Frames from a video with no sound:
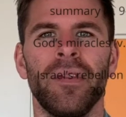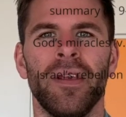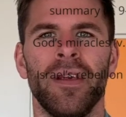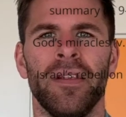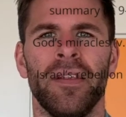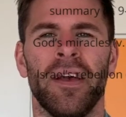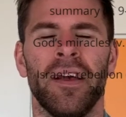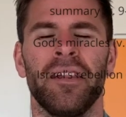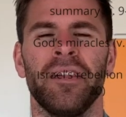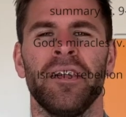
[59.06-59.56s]

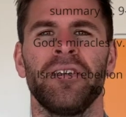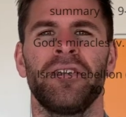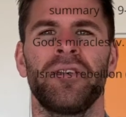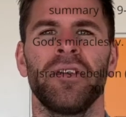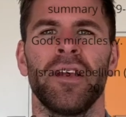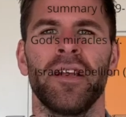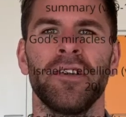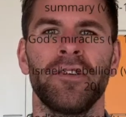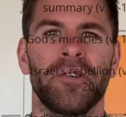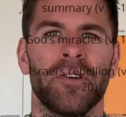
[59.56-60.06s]
Now, in the
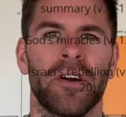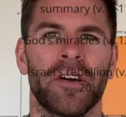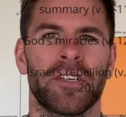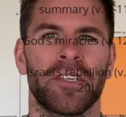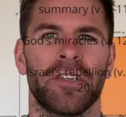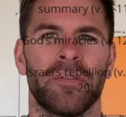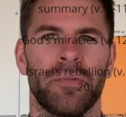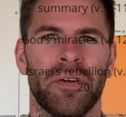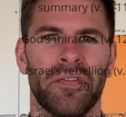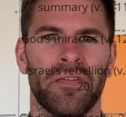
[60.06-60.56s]

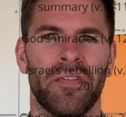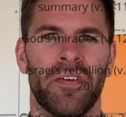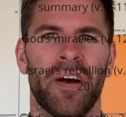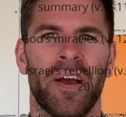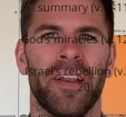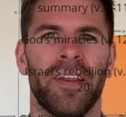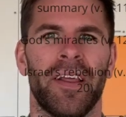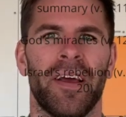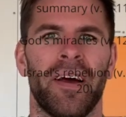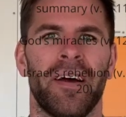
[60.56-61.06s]
introduction, we
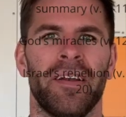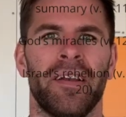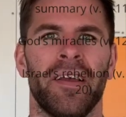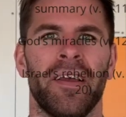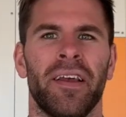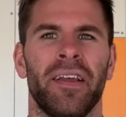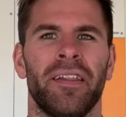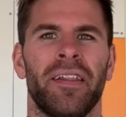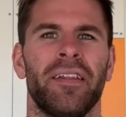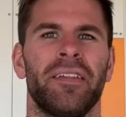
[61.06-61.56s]
find out
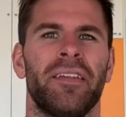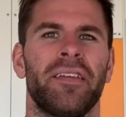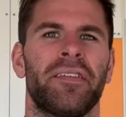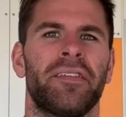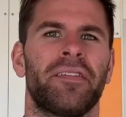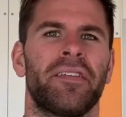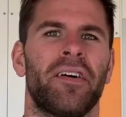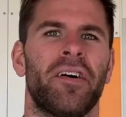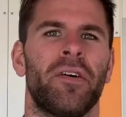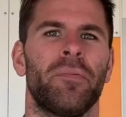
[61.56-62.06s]
that this
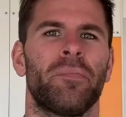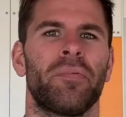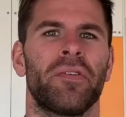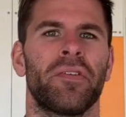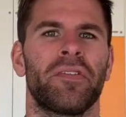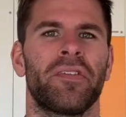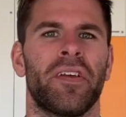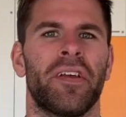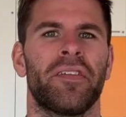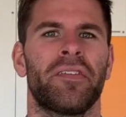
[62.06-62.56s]
psalm
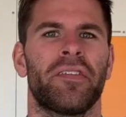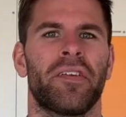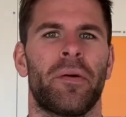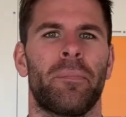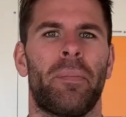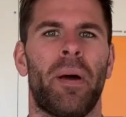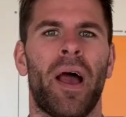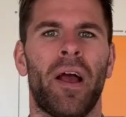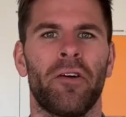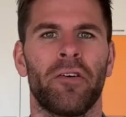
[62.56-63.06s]
presents a
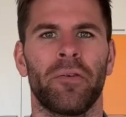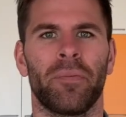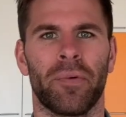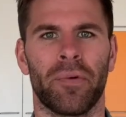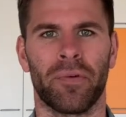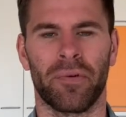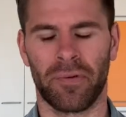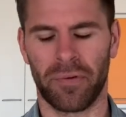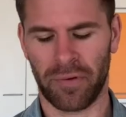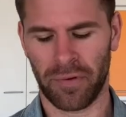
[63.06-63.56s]
parable.